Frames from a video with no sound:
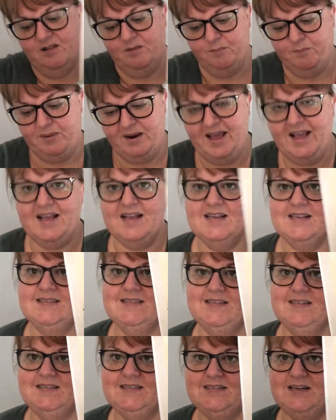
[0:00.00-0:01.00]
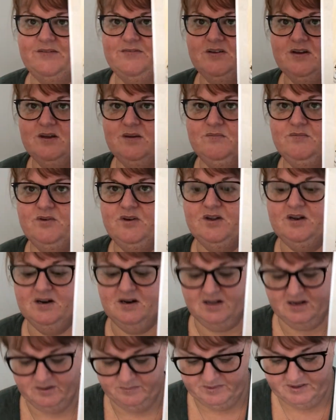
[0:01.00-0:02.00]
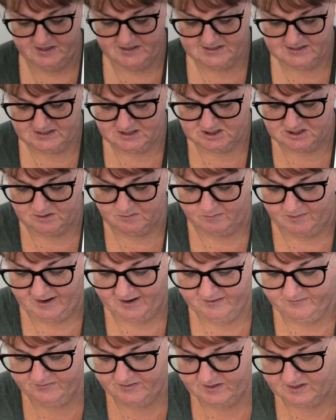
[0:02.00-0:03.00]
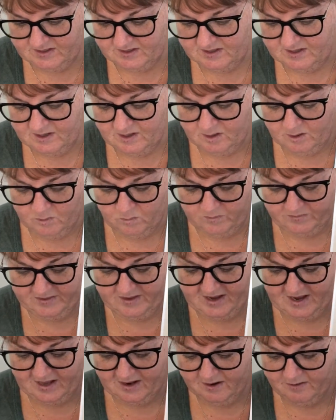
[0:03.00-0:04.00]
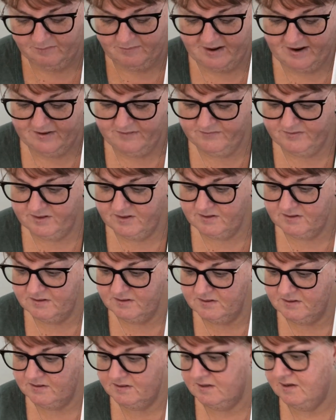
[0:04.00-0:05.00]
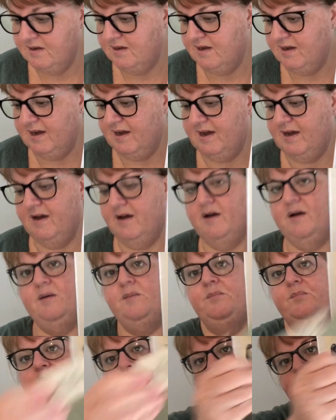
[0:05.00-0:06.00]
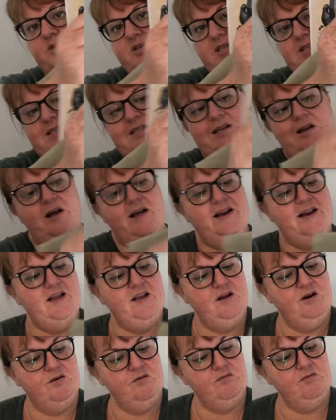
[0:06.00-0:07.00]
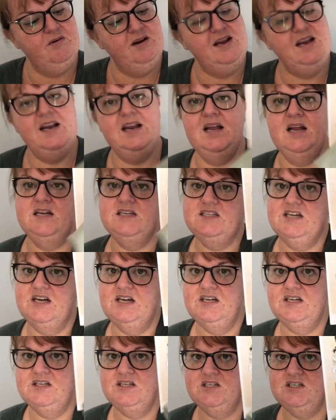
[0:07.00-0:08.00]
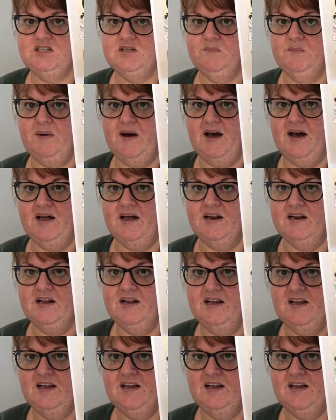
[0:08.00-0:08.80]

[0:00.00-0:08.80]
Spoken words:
the blacks and stuff are converted. Like I'm going to stitch the raven with a colour raven, which is slightly greeny tinged, but